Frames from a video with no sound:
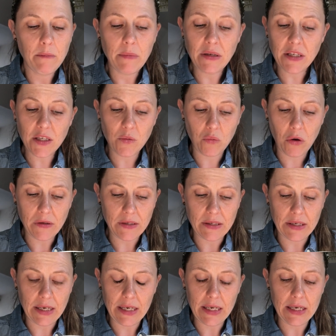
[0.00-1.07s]
"Mrs.
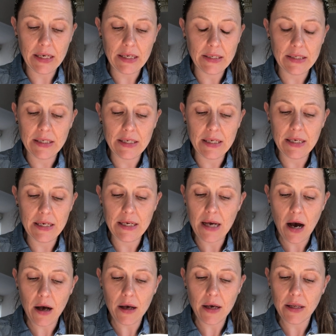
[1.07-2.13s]
Watson is
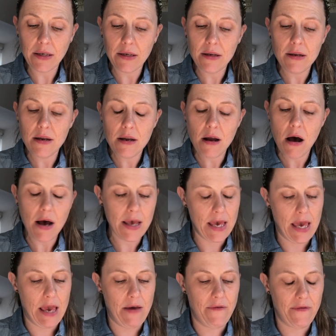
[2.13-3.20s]
young and
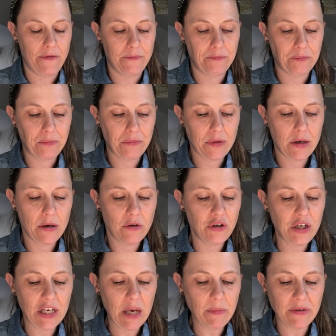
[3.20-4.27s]
naive.
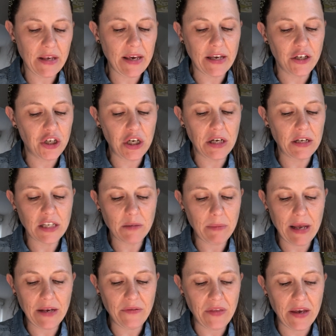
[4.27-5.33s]
She keeps thinking she can
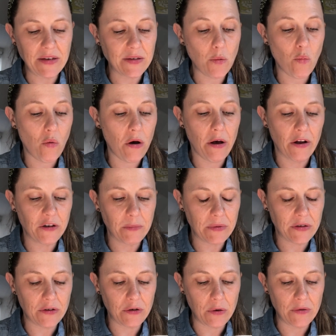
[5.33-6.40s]
explain things in words,"
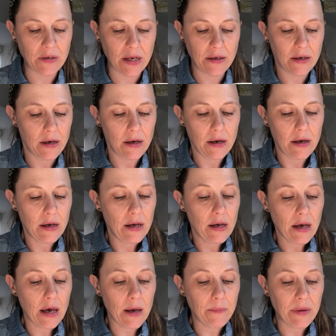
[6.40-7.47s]
Mrs. Hugh said.
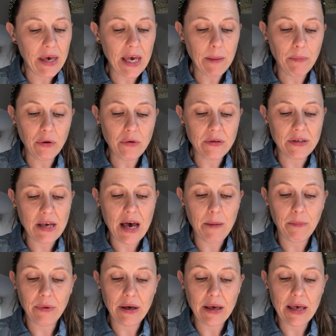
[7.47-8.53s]
"Que plus
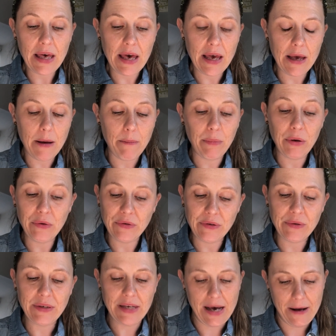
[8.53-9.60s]
sap, que plus
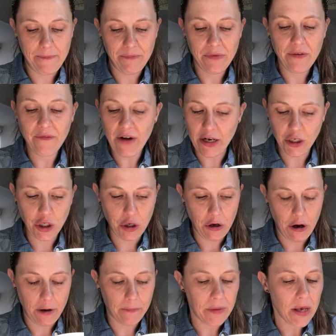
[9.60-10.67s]
suta. French, you
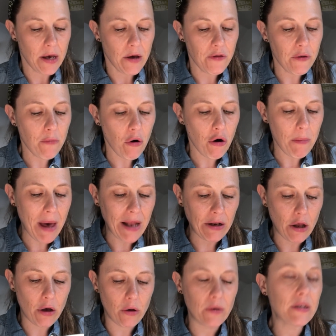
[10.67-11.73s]
know. The more a man
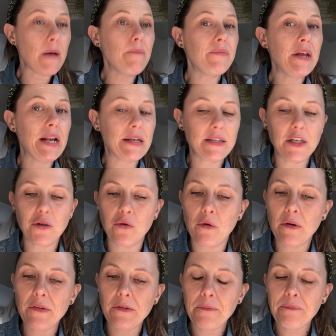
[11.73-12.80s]
knows, the less he
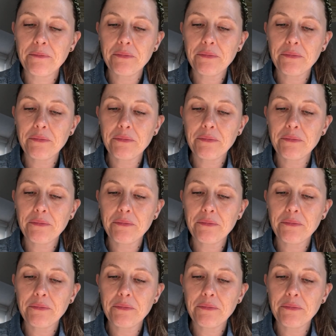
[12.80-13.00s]
talks."